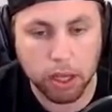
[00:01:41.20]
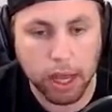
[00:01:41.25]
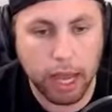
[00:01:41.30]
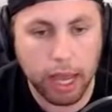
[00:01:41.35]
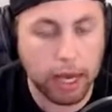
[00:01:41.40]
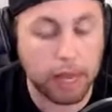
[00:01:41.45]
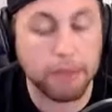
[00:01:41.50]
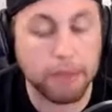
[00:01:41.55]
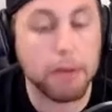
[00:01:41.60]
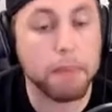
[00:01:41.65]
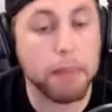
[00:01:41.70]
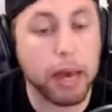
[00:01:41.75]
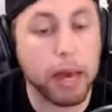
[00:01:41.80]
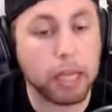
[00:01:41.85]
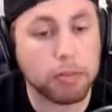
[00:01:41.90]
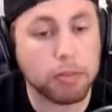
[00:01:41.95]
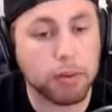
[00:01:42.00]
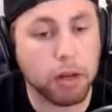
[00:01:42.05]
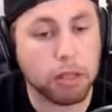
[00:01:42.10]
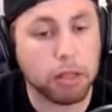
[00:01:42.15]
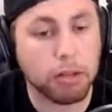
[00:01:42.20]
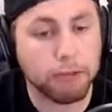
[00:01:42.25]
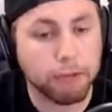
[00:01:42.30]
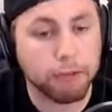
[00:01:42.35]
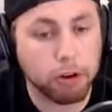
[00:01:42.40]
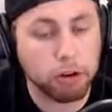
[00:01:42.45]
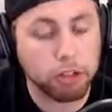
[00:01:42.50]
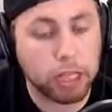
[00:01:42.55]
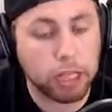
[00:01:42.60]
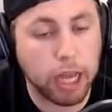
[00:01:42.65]
and even Masvidal the
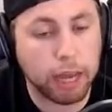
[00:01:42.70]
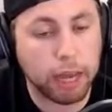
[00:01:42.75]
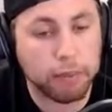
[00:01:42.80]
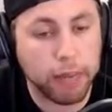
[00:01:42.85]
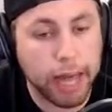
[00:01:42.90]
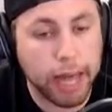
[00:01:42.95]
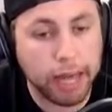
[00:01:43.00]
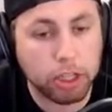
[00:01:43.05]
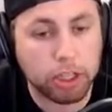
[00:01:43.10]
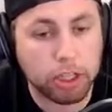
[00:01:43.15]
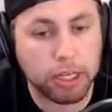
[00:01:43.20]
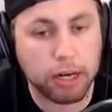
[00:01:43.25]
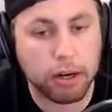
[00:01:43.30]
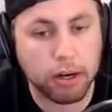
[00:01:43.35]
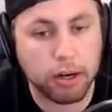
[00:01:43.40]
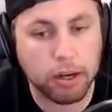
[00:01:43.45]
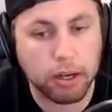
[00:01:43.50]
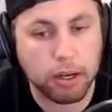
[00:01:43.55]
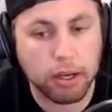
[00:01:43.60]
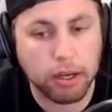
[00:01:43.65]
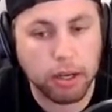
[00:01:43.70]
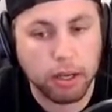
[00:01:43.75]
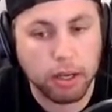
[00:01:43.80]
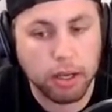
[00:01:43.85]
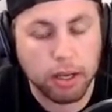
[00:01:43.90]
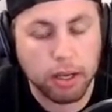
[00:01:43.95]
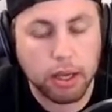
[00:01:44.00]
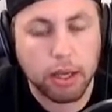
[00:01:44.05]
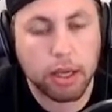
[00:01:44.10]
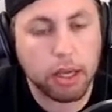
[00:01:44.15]
first time last year,
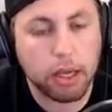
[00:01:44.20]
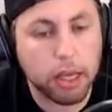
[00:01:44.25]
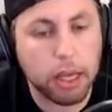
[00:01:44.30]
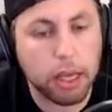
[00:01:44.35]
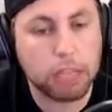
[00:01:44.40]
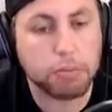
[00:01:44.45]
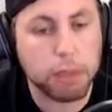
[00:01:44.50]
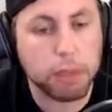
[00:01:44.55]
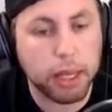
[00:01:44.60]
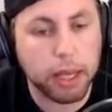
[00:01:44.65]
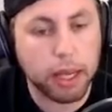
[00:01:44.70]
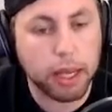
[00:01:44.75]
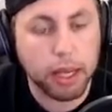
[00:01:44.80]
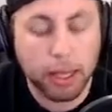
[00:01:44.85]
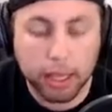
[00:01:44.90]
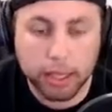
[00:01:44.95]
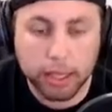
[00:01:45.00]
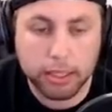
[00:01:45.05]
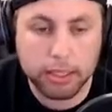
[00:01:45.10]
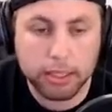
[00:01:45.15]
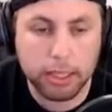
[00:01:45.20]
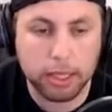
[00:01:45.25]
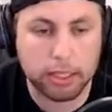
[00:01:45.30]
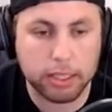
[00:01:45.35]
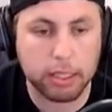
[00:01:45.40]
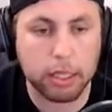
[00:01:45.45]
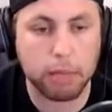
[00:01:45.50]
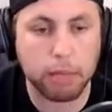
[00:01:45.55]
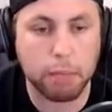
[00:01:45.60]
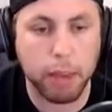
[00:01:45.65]
he has been getting
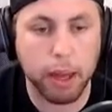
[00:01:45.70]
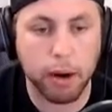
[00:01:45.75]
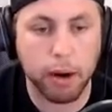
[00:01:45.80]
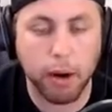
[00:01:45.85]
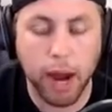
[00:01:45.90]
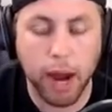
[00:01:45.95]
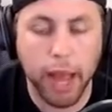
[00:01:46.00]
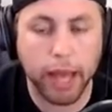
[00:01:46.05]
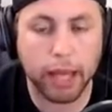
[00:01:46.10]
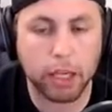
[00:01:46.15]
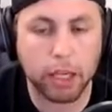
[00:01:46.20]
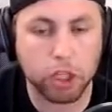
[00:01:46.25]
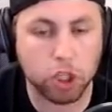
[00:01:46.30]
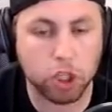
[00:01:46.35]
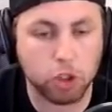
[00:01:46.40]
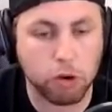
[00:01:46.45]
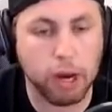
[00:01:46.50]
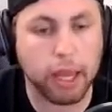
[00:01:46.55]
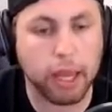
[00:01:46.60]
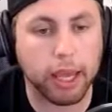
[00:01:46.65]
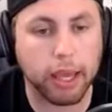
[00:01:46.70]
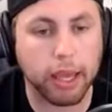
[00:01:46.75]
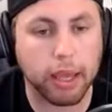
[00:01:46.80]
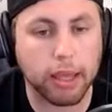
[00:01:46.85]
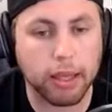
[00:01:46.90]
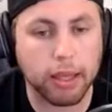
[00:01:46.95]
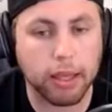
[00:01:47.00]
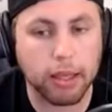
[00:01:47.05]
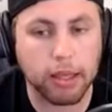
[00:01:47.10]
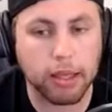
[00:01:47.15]
consistently better at his striking.
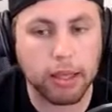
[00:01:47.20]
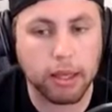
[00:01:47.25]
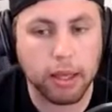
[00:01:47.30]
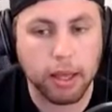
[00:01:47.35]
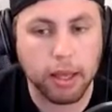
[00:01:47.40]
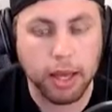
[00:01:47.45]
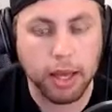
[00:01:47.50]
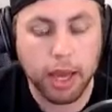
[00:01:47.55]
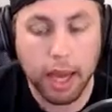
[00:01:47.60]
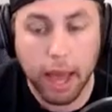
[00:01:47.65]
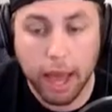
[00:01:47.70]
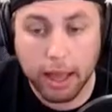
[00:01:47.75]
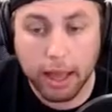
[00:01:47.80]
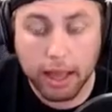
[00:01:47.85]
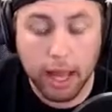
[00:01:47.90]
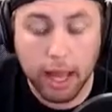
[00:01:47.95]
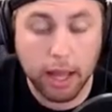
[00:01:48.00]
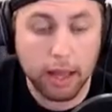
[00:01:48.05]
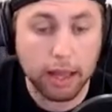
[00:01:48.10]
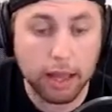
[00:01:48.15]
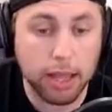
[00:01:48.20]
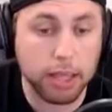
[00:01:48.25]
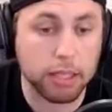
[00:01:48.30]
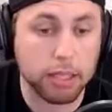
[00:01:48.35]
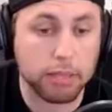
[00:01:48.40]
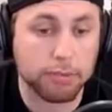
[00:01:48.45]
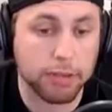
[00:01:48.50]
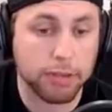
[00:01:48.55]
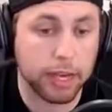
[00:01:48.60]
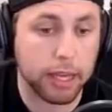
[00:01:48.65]
And then
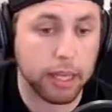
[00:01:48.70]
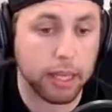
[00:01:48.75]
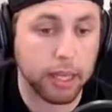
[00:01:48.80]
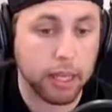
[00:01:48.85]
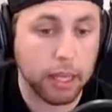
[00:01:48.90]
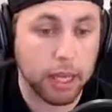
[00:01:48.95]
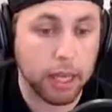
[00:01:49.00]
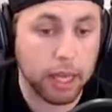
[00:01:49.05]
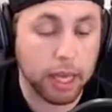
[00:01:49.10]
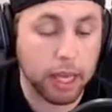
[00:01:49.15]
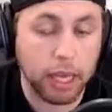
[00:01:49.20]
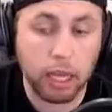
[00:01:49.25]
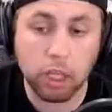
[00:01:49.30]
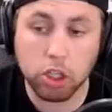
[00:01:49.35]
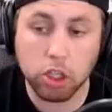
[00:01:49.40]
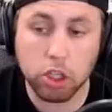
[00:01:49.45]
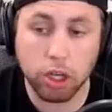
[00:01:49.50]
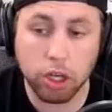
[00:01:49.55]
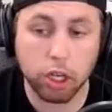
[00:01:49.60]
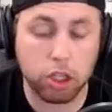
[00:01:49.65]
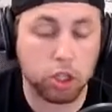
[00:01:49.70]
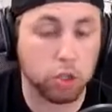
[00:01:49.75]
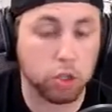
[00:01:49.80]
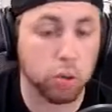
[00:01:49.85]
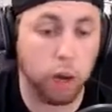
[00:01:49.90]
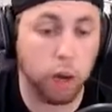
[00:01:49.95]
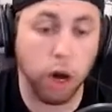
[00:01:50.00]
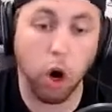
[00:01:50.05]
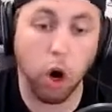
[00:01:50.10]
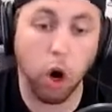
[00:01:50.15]
this fight, he took it
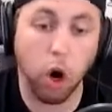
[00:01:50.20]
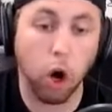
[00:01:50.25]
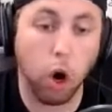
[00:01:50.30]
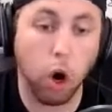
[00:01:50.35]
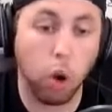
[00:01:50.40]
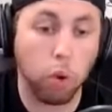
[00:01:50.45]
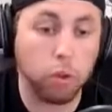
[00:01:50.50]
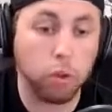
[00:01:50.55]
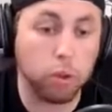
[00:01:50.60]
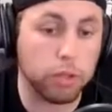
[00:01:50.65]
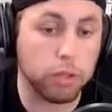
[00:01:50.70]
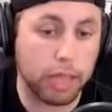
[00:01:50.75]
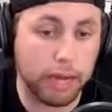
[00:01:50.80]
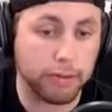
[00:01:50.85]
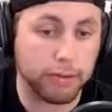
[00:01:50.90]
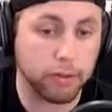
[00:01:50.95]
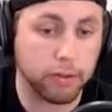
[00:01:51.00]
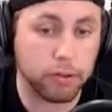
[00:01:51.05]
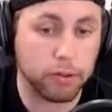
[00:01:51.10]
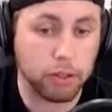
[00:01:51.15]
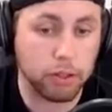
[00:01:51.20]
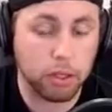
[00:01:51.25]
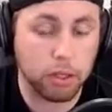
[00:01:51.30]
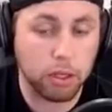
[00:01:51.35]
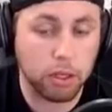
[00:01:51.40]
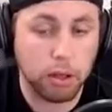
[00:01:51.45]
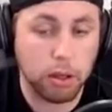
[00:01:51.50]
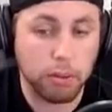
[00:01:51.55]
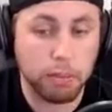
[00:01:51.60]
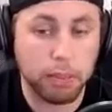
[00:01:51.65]
to a whole new level
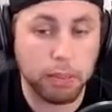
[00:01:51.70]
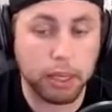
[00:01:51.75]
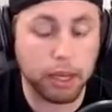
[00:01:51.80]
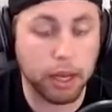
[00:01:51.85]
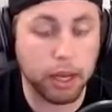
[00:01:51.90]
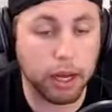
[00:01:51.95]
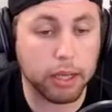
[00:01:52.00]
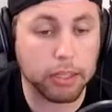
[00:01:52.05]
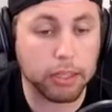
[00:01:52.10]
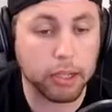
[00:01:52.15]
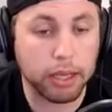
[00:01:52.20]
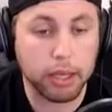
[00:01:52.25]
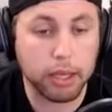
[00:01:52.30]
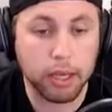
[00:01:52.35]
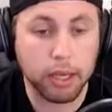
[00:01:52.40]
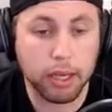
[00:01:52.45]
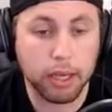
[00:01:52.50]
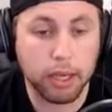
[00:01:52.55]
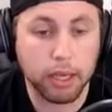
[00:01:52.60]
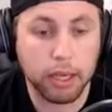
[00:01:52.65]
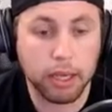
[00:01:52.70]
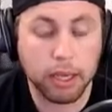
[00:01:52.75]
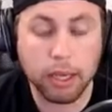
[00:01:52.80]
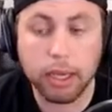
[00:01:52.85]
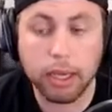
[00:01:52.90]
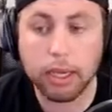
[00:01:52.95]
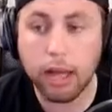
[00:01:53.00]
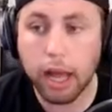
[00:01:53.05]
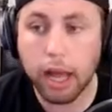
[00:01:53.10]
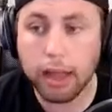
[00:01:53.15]
because
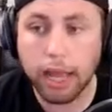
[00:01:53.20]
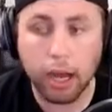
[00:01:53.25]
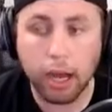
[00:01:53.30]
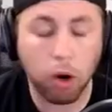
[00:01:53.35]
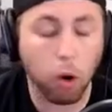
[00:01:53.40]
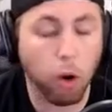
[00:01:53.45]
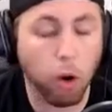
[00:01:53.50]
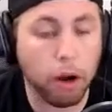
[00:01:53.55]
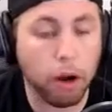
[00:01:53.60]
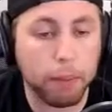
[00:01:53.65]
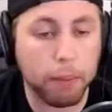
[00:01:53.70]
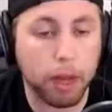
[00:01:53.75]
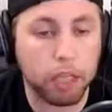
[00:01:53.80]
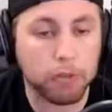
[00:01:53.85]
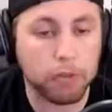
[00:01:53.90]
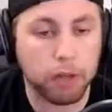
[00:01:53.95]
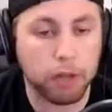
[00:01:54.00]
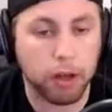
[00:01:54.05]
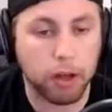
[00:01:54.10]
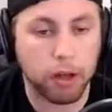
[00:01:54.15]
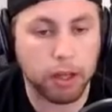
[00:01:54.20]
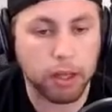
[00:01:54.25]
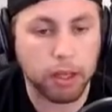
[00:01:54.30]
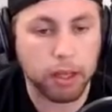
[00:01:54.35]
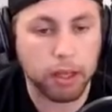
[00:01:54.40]
he knocked that Jorge Masvidal.